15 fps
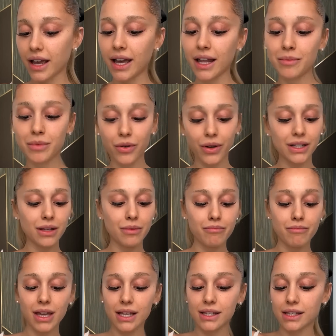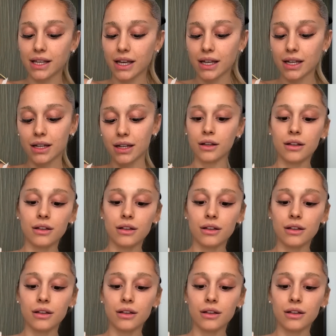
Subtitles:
and I'm going to mix it